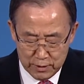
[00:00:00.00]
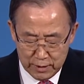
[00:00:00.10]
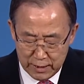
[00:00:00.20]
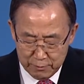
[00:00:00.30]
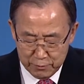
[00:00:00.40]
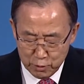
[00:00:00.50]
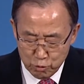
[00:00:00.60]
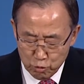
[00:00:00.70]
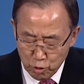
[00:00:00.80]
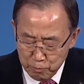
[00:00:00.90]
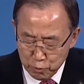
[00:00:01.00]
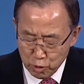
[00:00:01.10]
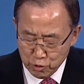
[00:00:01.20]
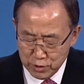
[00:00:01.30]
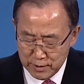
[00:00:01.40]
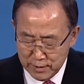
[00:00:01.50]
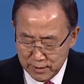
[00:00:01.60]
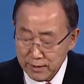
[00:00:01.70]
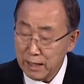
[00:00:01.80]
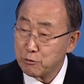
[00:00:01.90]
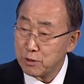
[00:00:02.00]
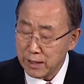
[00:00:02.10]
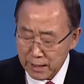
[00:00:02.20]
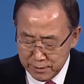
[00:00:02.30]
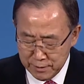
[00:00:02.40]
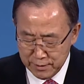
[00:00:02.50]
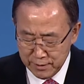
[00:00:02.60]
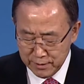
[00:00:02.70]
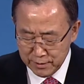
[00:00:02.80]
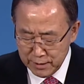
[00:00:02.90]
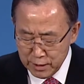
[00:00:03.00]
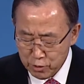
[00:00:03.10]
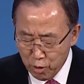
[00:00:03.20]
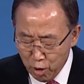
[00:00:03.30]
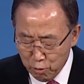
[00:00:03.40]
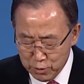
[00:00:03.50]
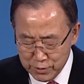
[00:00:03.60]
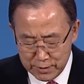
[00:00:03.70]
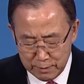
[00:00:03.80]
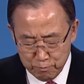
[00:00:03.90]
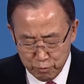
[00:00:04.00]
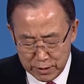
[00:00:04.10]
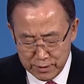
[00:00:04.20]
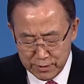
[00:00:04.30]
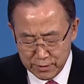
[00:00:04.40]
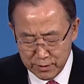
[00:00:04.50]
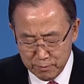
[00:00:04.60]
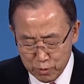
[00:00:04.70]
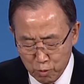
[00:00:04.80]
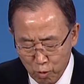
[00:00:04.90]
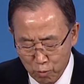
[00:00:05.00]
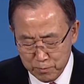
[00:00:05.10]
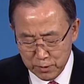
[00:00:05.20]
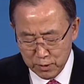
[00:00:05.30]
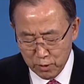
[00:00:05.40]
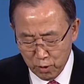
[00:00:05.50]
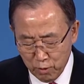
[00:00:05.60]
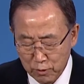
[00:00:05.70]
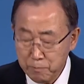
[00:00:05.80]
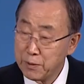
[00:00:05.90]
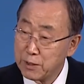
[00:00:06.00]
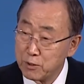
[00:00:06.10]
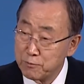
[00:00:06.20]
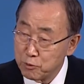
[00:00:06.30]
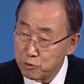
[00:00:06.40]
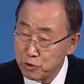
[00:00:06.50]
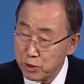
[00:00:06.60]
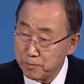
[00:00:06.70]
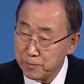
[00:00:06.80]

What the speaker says: have a due approach that will end these horrors and bring systems hope of a better future.